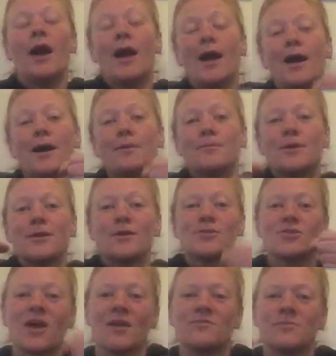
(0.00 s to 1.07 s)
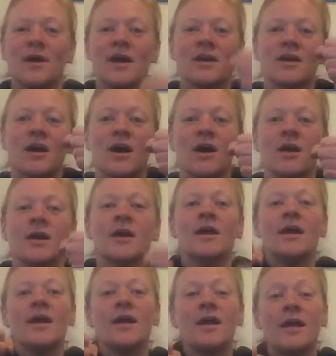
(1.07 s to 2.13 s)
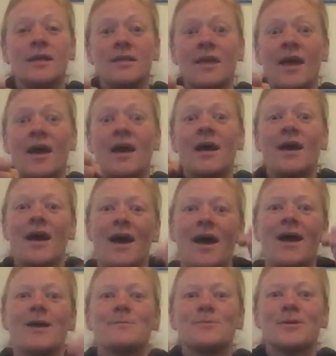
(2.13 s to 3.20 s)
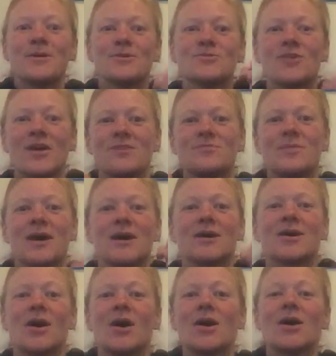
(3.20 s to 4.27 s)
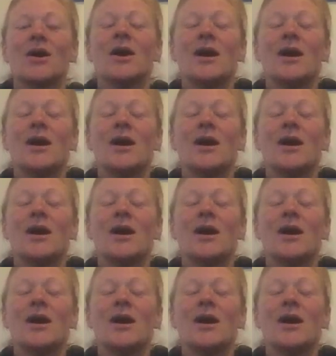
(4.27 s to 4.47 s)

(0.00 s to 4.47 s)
I'm gonna drive my car, yeah, I'm gonna drive my car,